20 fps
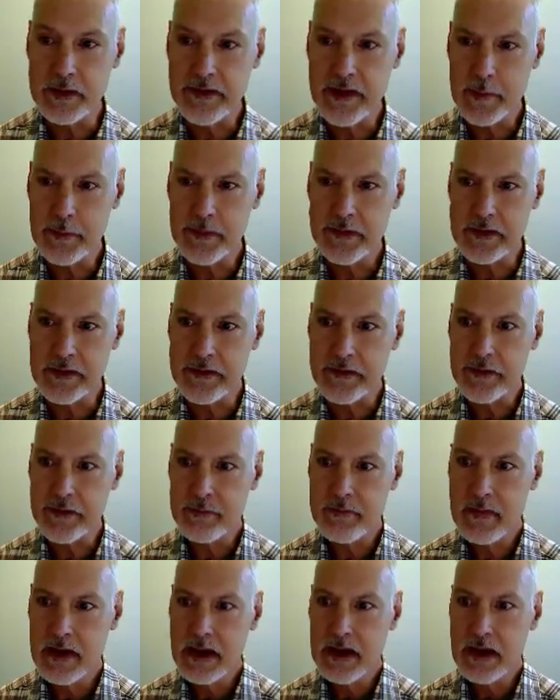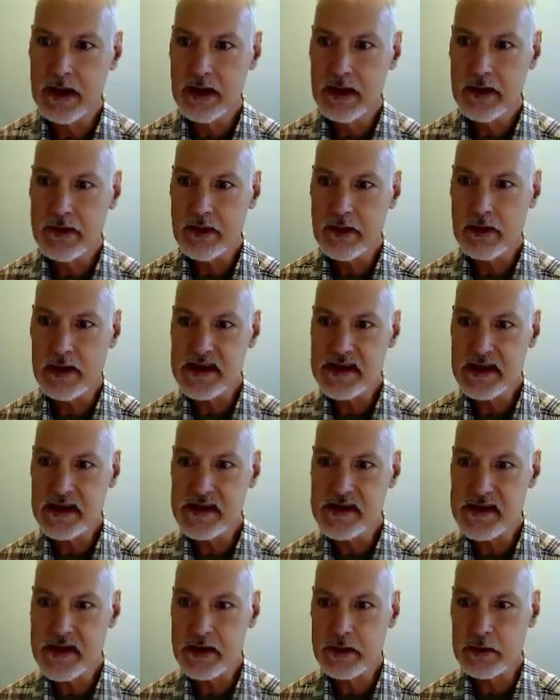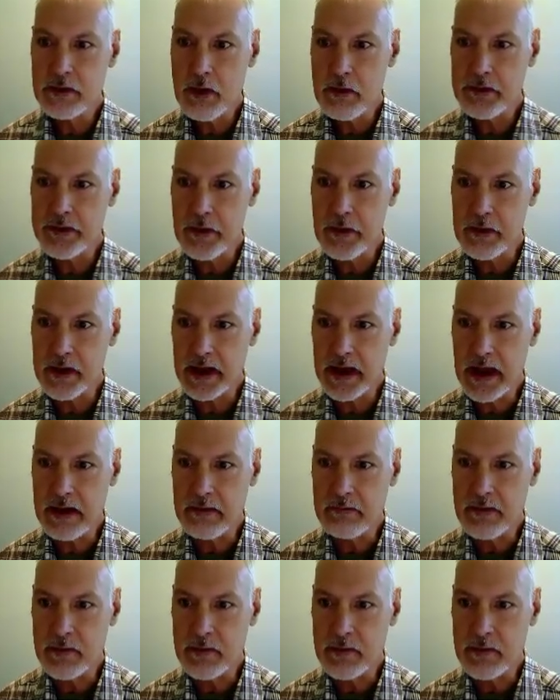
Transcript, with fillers: substance. So let's consider ozone again.